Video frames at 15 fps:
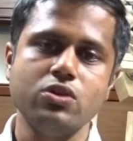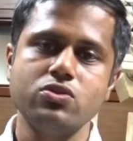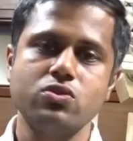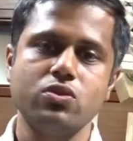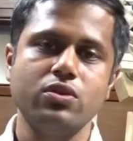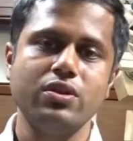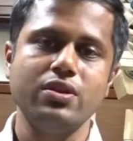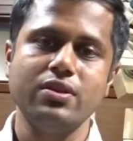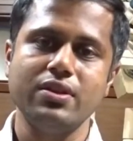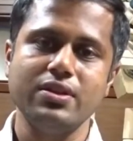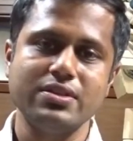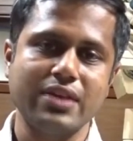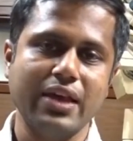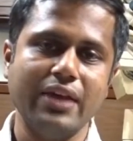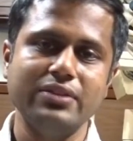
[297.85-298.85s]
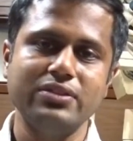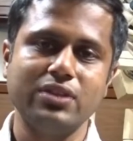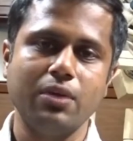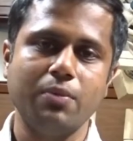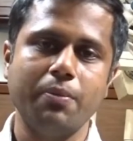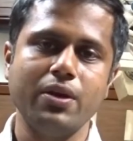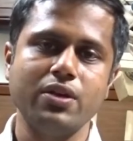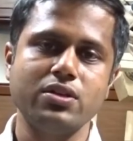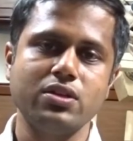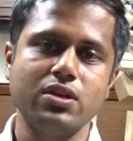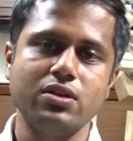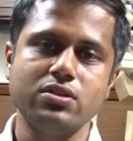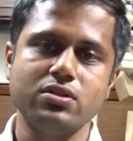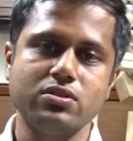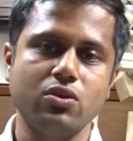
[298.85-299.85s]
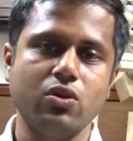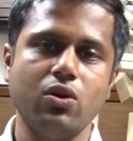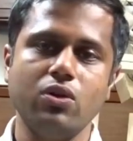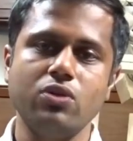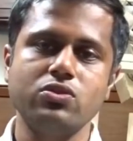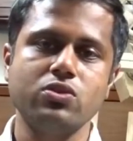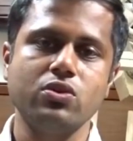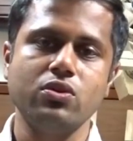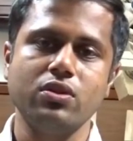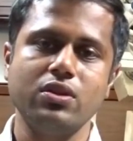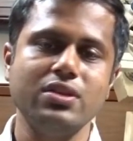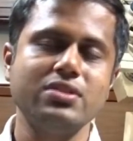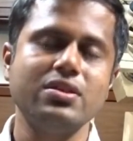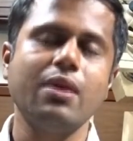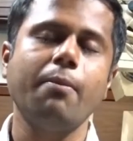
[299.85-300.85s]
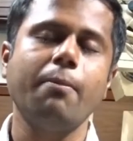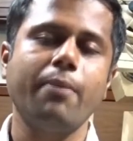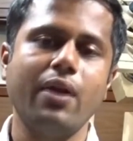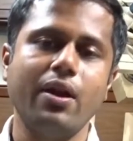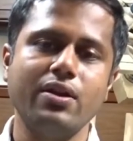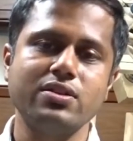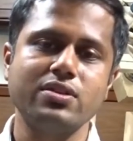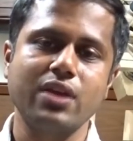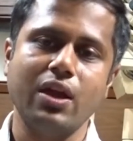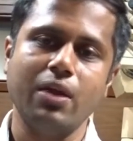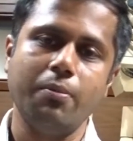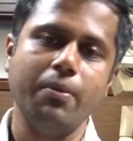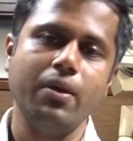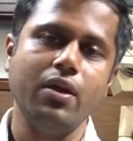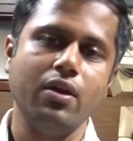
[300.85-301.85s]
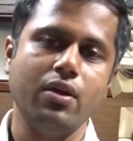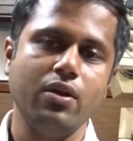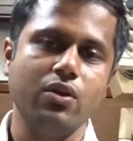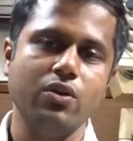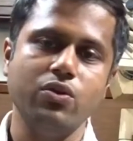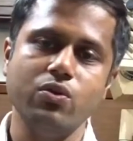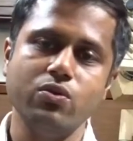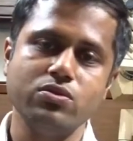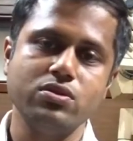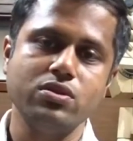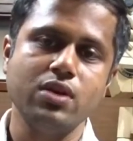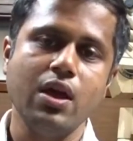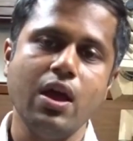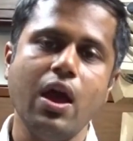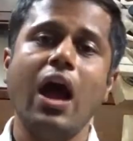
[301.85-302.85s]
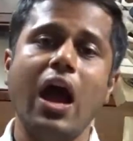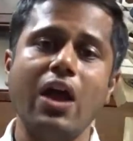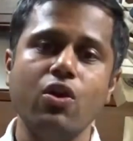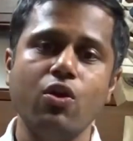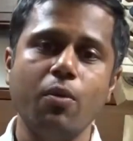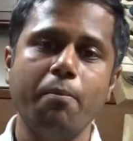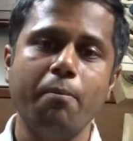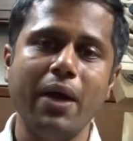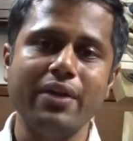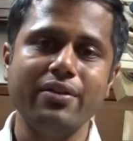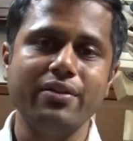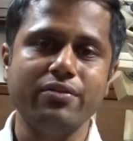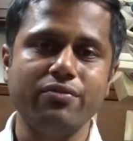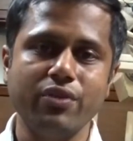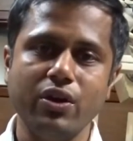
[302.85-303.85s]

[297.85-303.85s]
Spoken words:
So in these cancer patients also these implants can be used. I hope by this